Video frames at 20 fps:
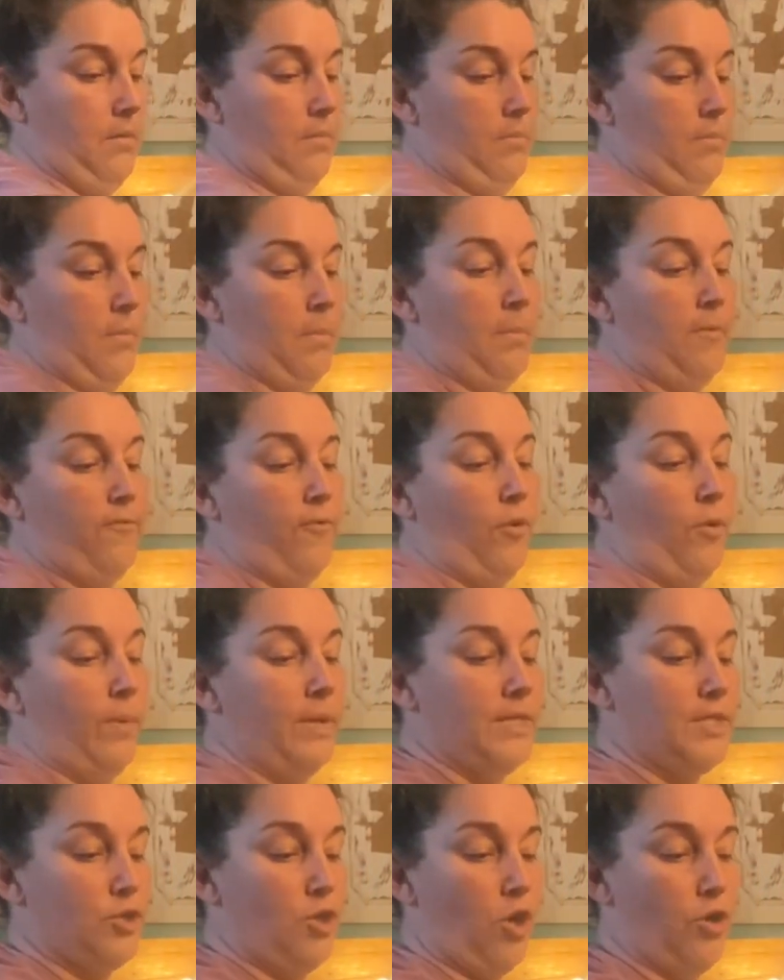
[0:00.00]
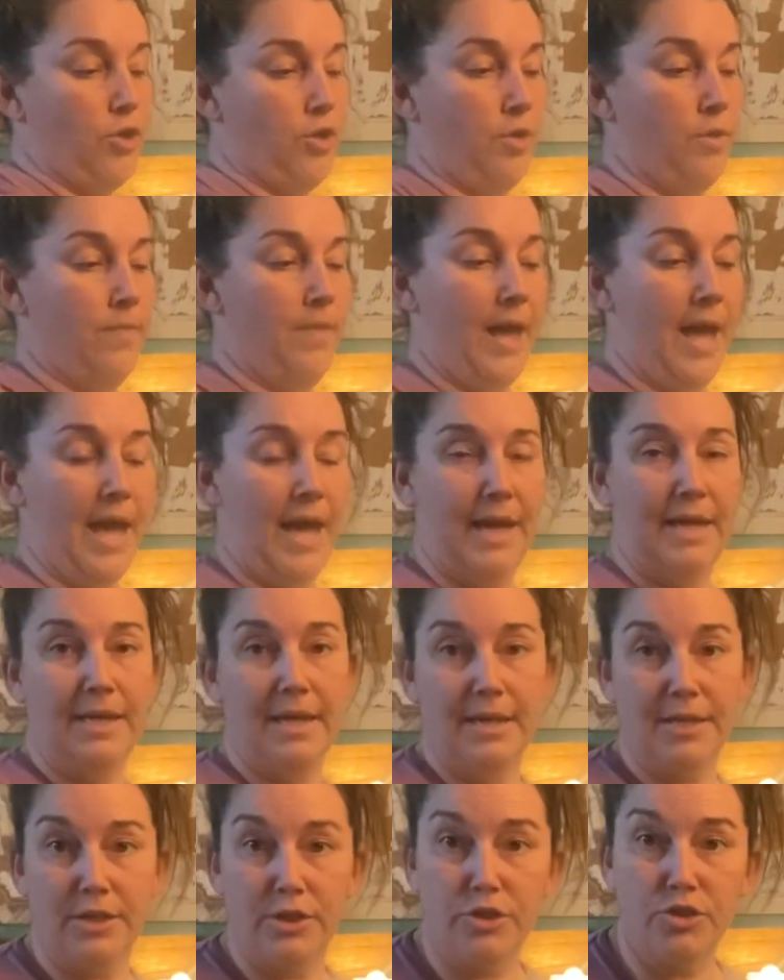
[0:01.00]
But before we start doing that, I
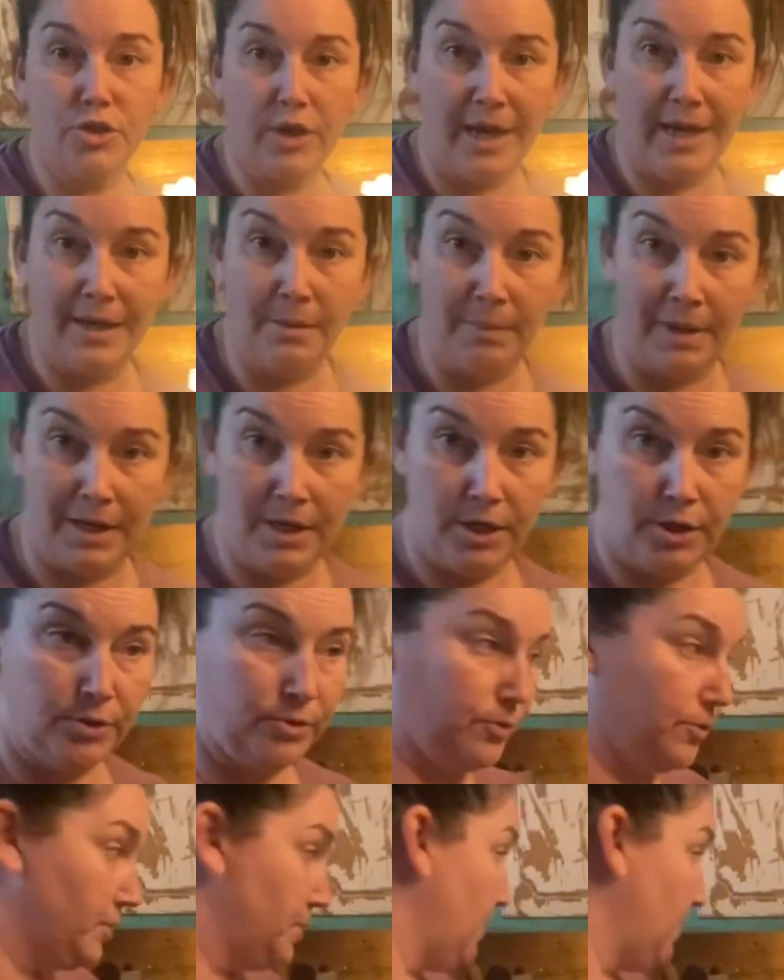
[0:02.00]
need to drain my noodles,